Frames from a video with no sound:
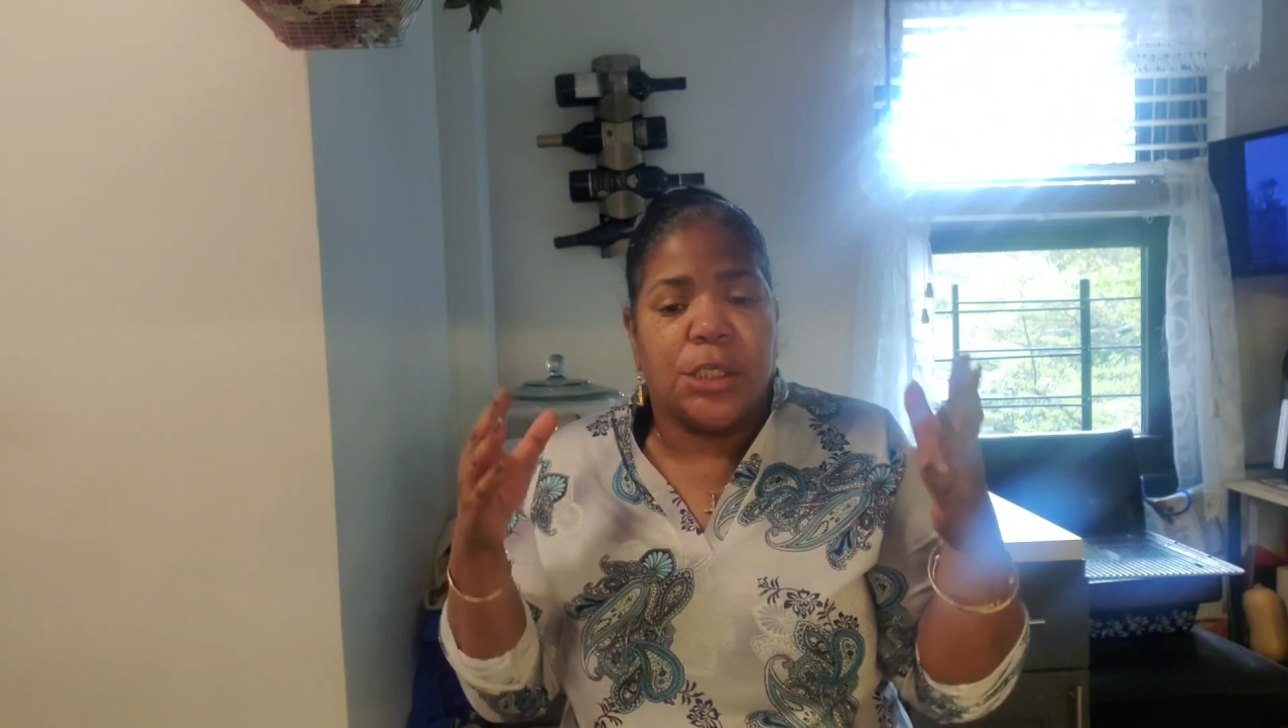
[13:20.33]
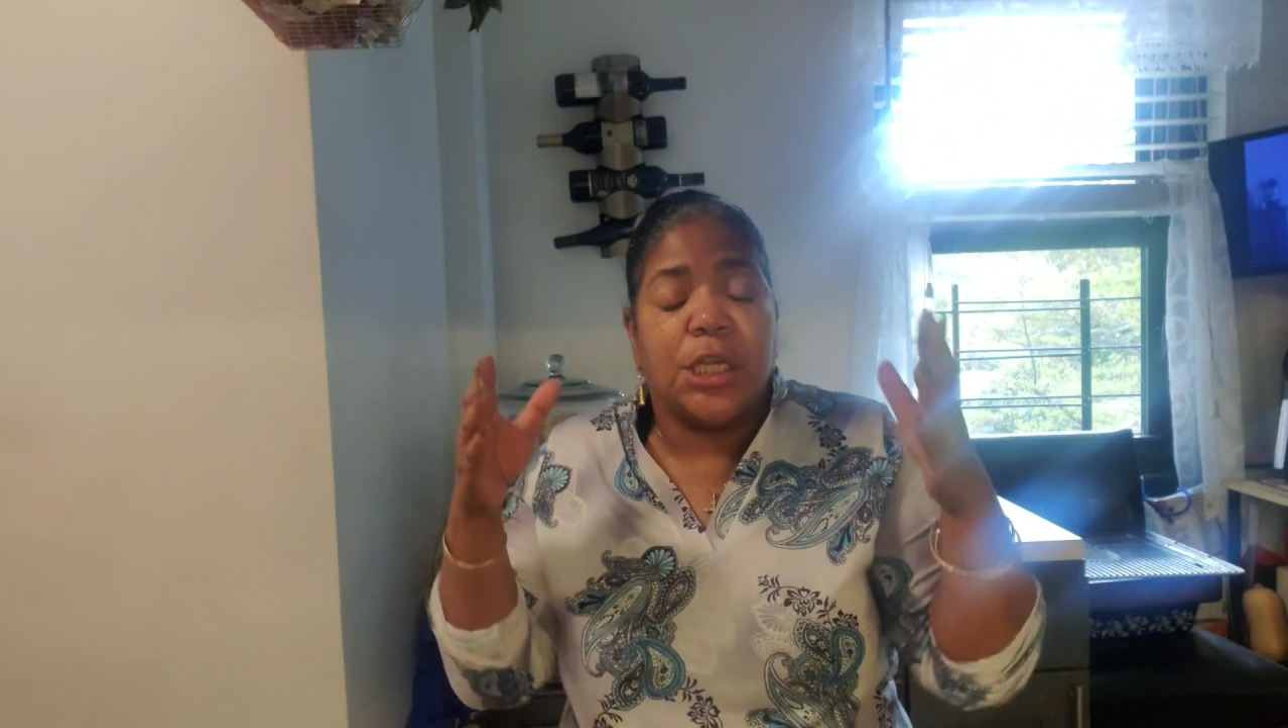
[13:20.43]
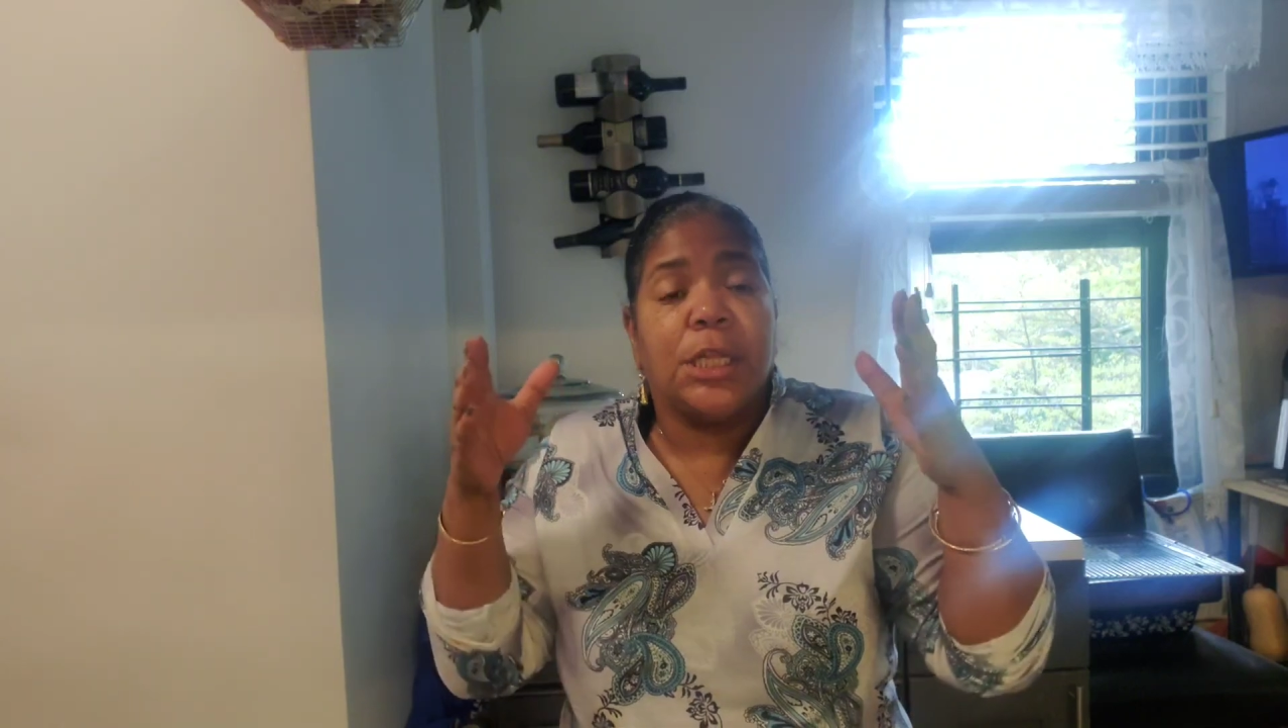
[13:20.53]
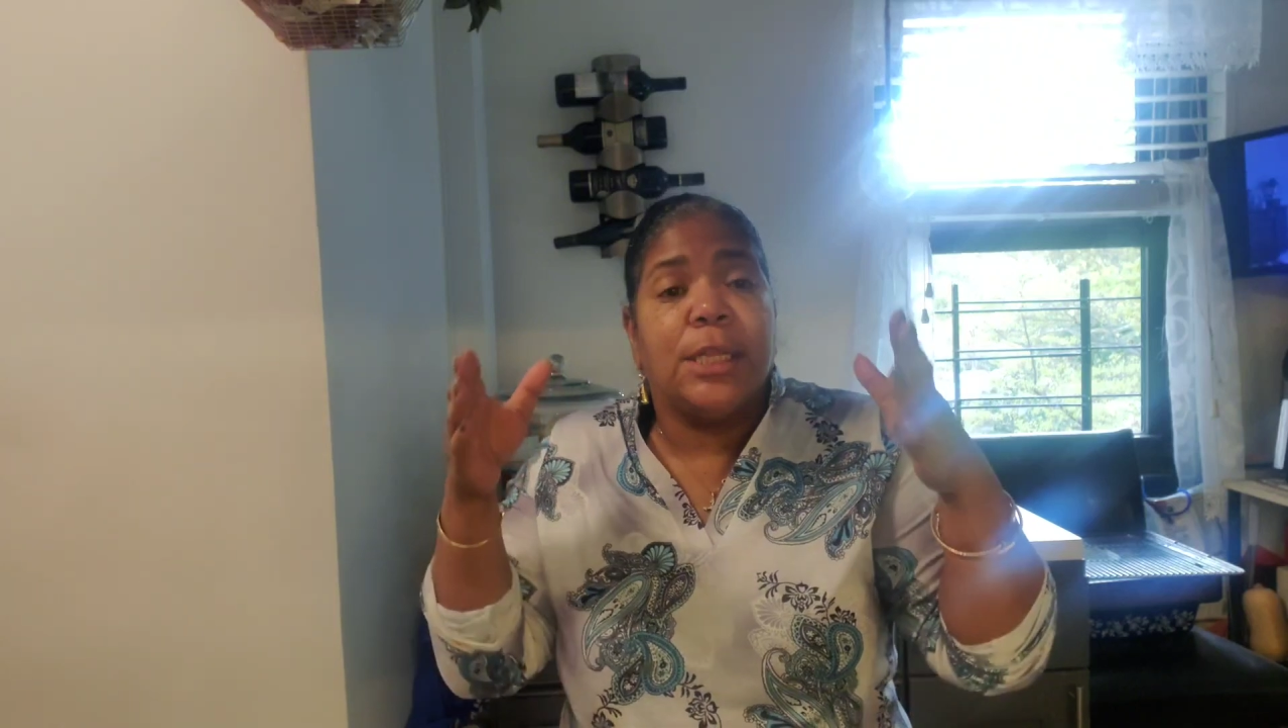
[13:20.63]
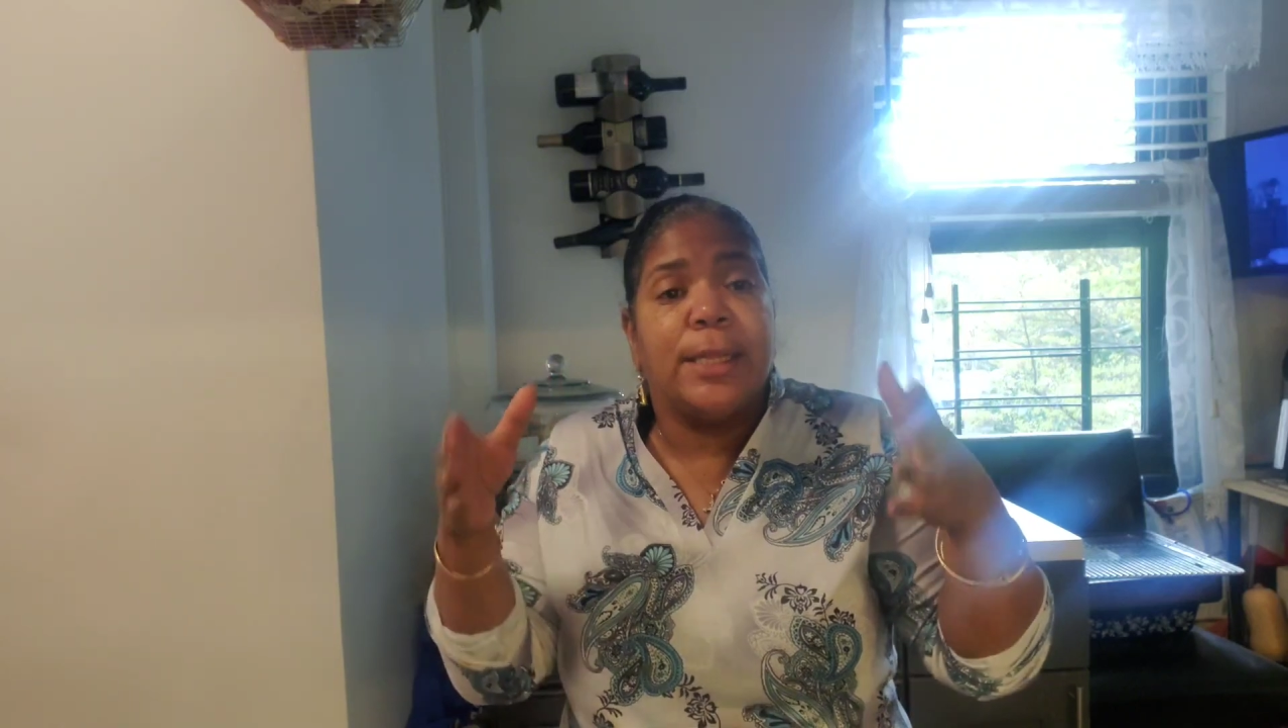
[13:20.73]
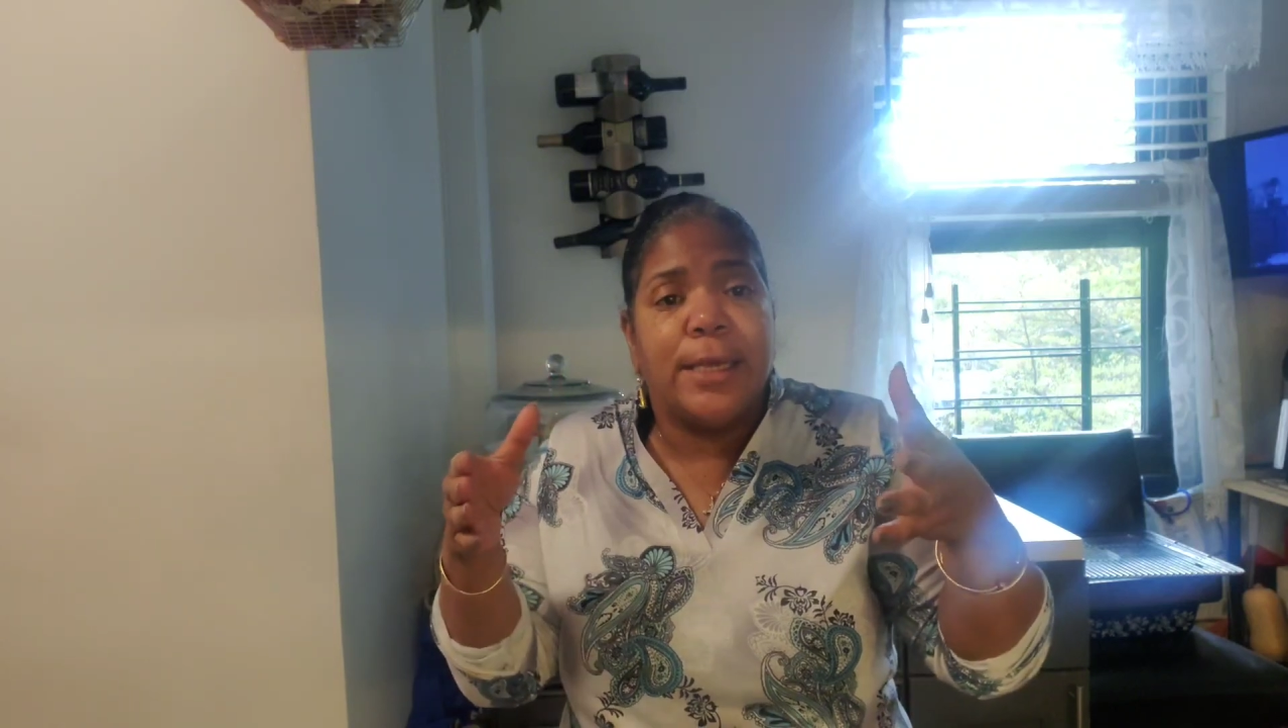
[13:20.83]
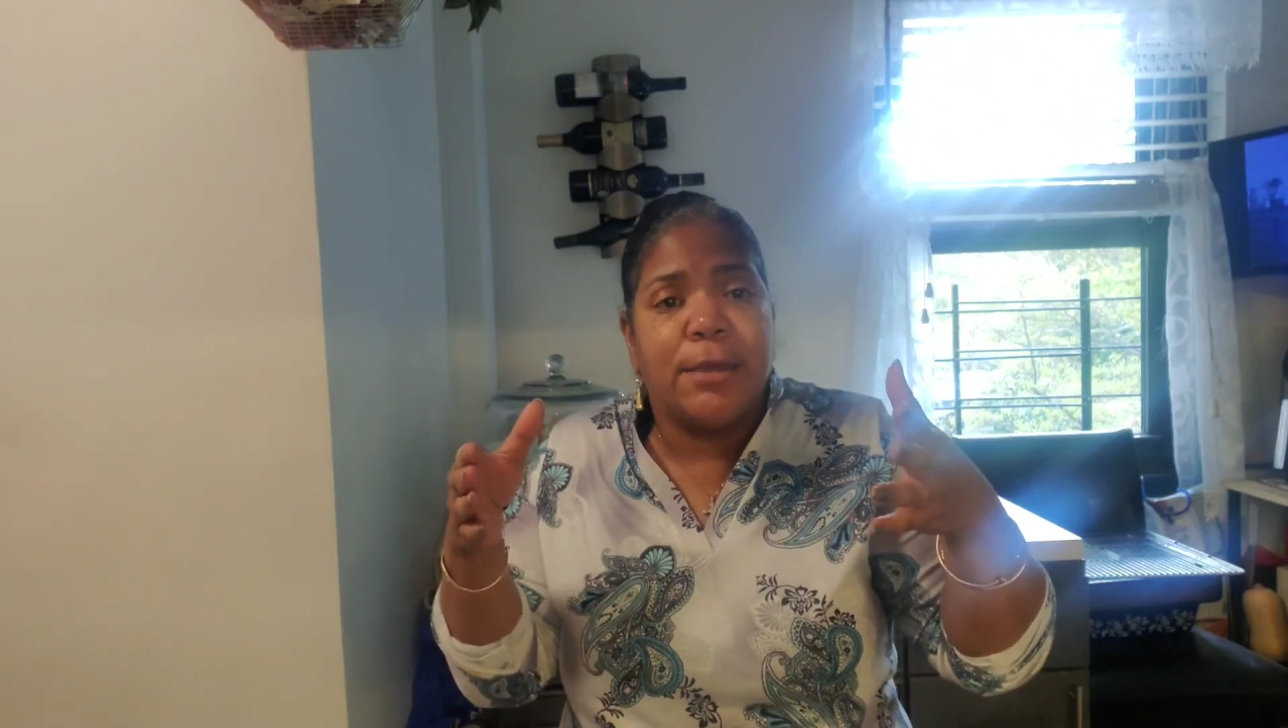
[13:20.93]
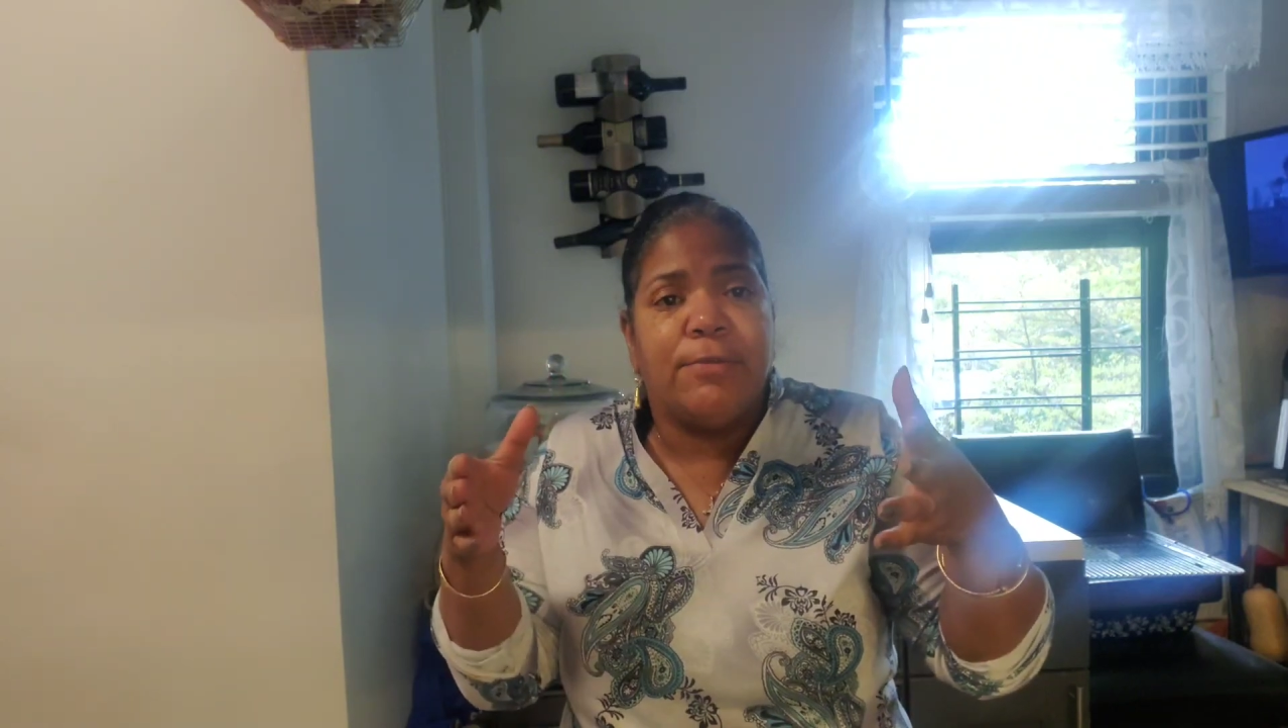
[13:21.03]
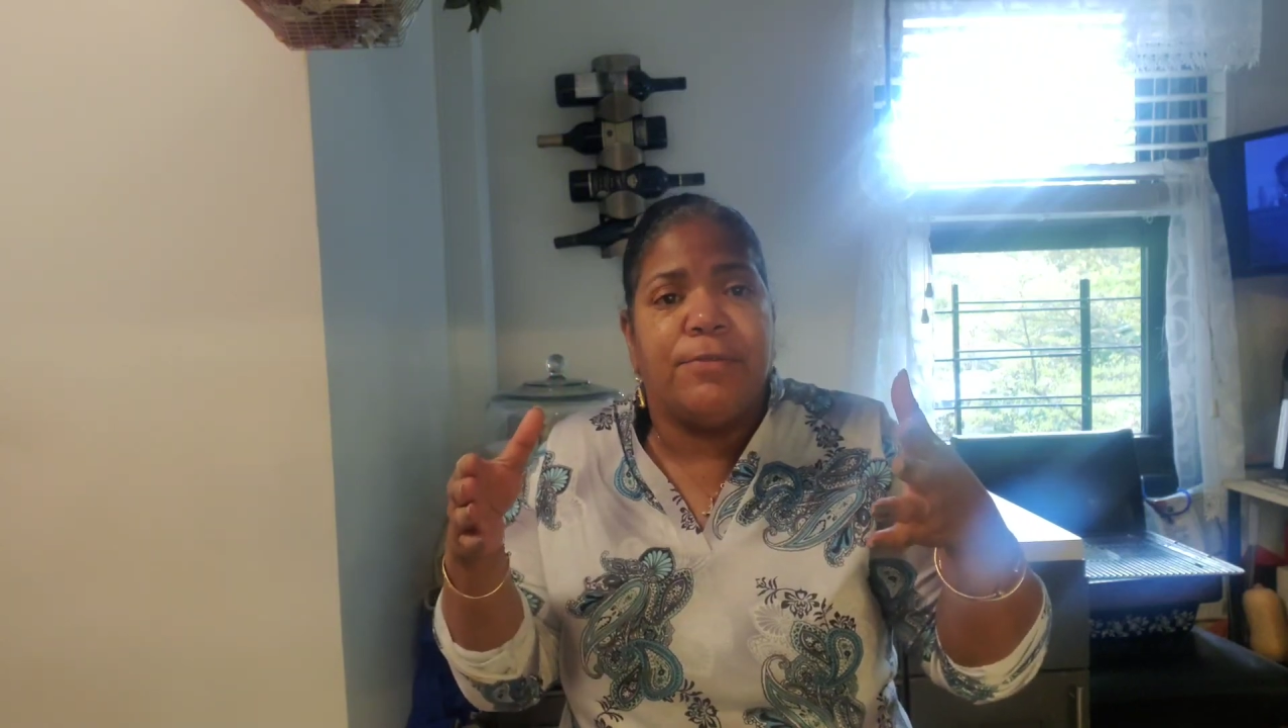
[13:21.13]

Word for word: To live